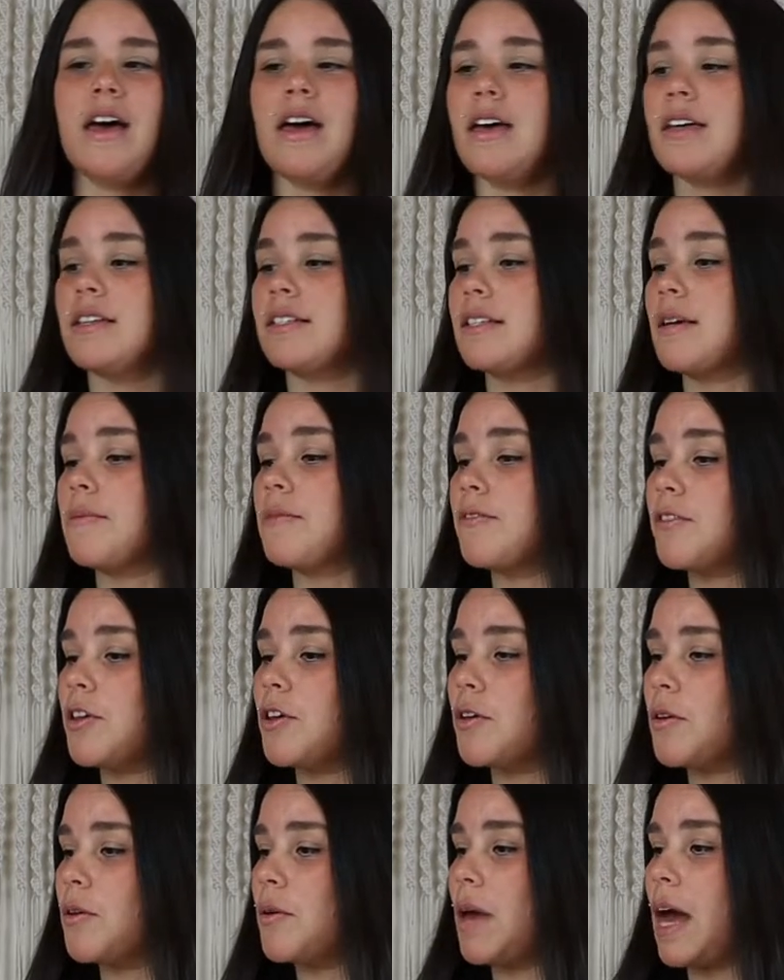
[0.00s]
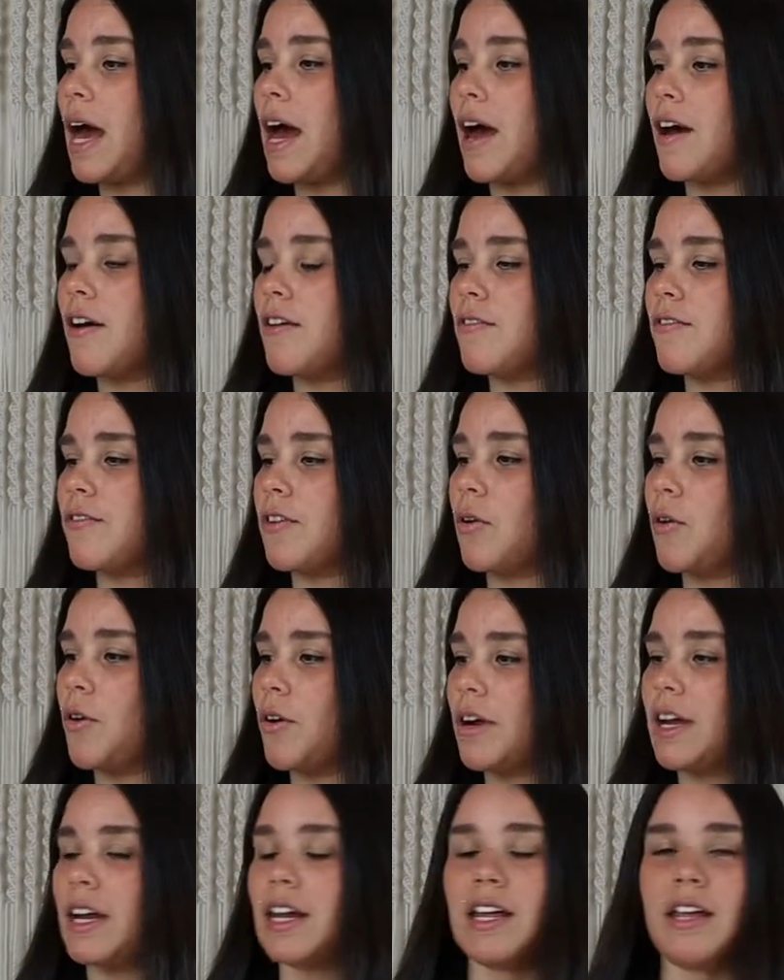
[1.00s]
Some of you have
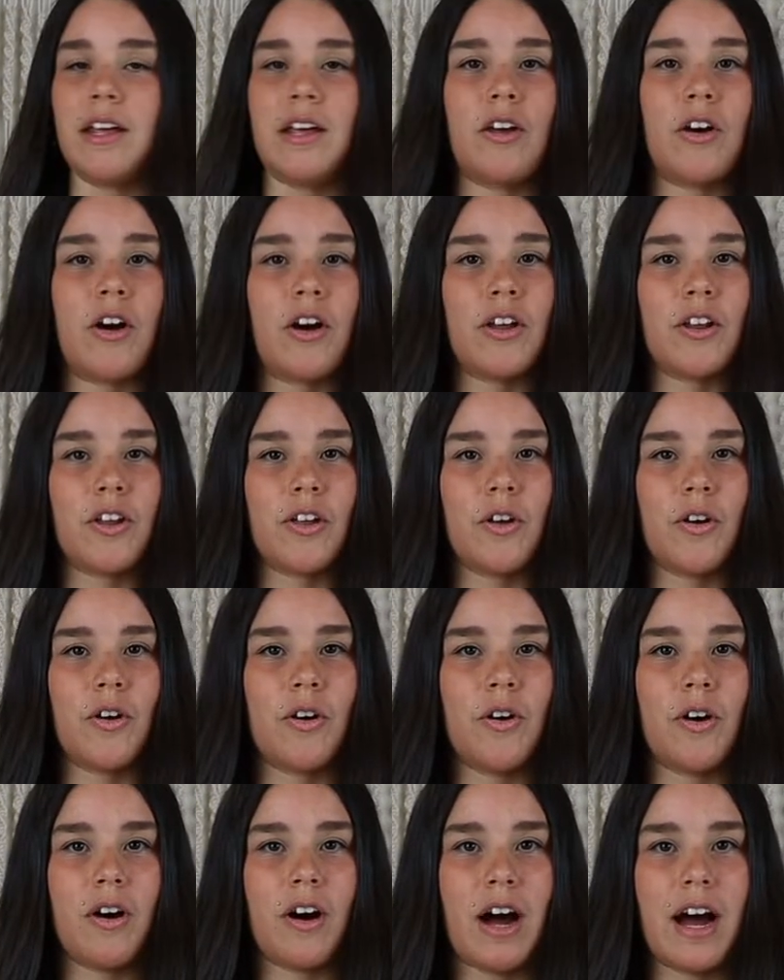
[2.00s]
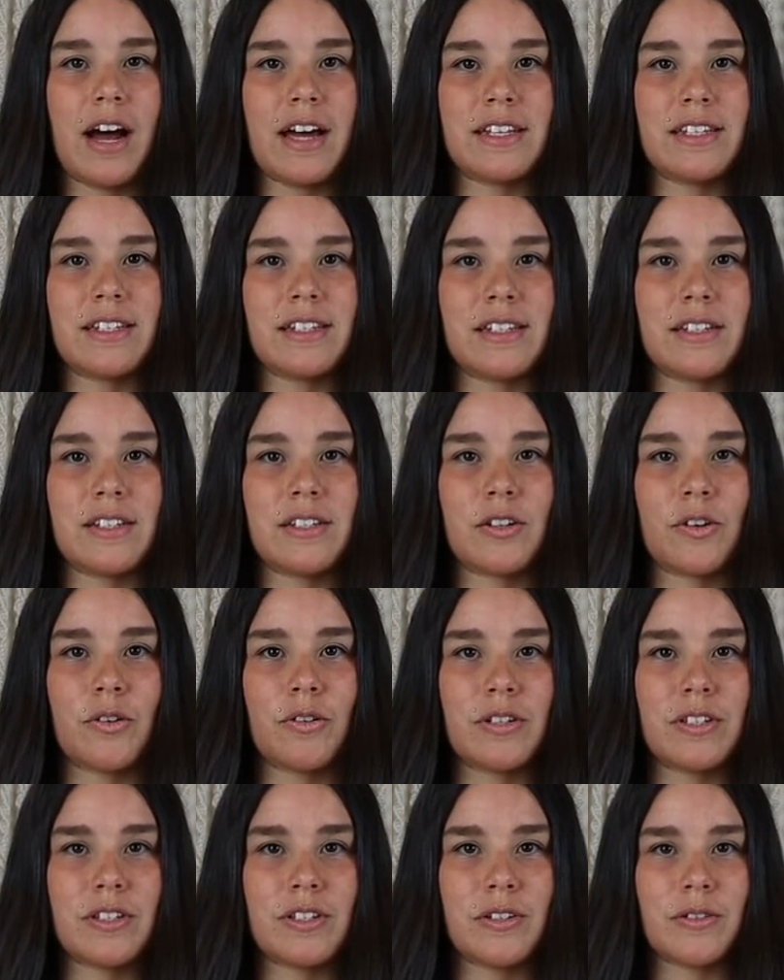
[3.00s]
already got your ISIS
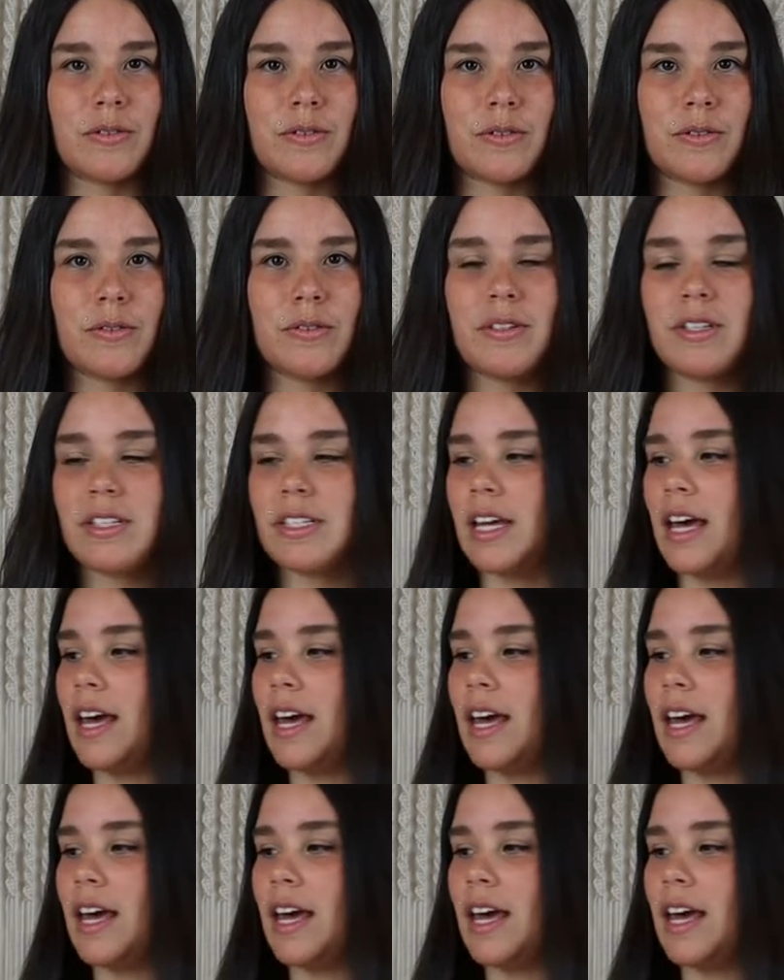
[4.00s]
crystals,